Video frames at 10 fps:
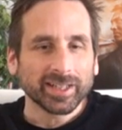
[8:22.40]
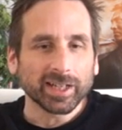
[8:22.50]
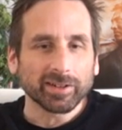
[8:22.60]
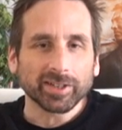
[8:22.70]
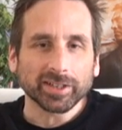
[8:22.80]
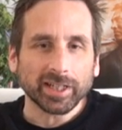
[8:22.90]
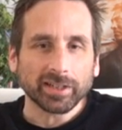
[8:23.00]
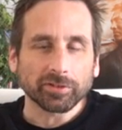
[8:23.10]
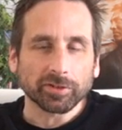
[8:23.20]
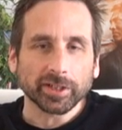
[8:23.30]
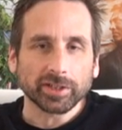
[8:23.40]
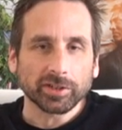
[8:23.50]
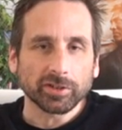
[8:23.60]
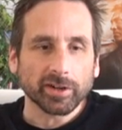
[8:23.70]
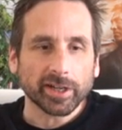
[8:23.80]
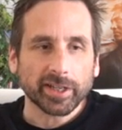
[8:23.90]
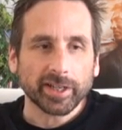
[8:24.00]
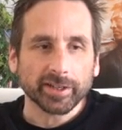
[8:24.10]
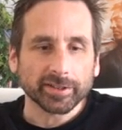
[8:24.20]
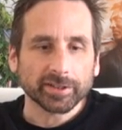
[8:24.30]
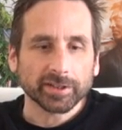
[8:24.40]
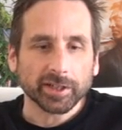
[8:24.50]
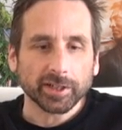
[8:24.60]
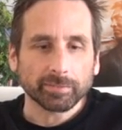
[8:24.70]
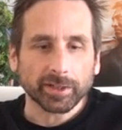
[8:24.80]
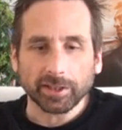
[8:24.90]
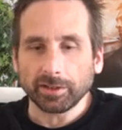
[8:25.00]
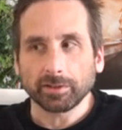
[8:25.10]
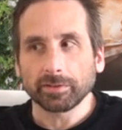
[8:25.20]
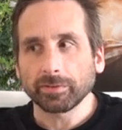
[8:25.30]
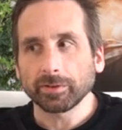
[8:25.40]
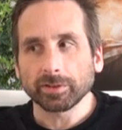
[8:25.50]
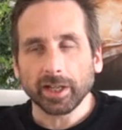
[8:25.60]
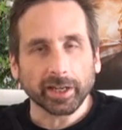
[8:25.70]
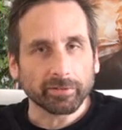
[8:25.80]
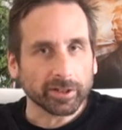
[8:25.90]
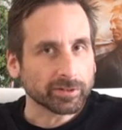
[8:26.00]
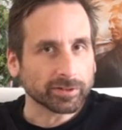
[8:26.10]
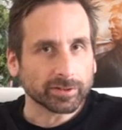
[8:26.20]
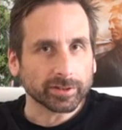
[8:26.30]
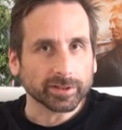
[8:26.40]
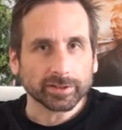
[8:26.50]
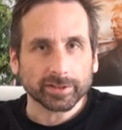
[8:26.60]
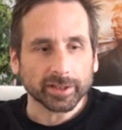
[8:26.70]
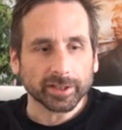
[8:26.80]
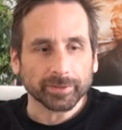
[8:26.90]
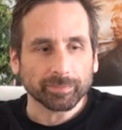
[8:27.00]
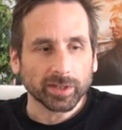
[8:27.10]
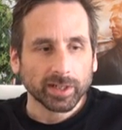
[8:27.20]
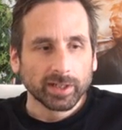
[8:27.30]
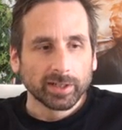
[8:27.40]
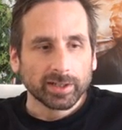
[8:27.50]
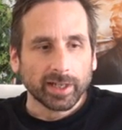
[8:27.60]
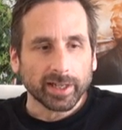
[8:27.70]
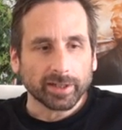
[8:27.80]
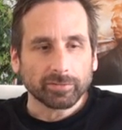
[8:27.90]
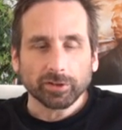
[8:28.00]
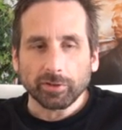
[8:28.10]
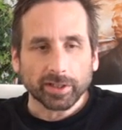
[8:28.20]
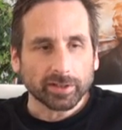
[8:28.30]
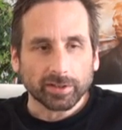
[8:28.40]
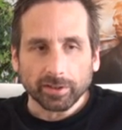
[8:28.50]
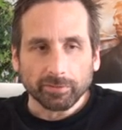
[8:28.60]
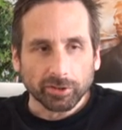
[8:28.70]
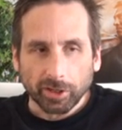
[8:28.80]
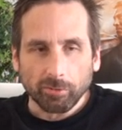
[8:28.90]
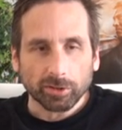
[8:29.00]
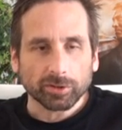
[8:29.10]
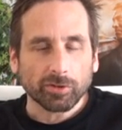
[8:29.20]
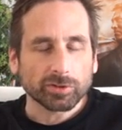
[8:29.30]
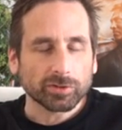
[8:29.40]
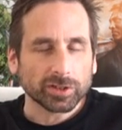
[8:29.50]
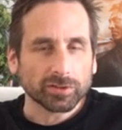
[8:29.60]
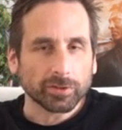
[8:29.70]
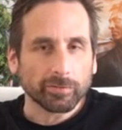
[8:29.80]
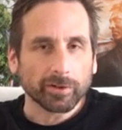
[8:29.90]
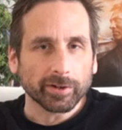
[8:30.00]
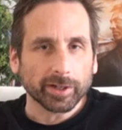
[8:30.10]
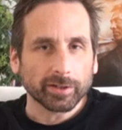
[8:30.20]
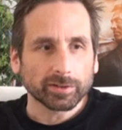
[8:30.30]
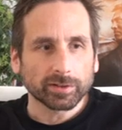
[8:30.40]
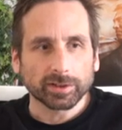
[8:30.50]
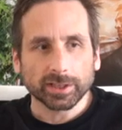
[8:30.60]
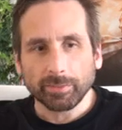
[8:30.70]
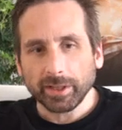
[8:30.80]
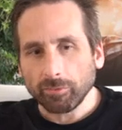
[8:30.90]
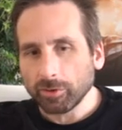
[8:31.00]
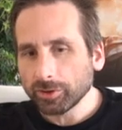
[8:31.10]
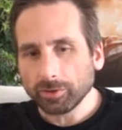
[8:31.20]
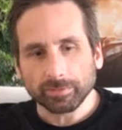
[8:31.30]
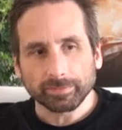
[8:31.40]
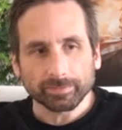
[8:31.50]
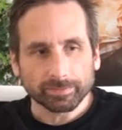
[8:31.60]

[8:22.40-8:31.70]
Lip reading: you know, and learning new ideas, like, you know, for lighting renderer and floating worlds. All those are just sort of some of them were sort of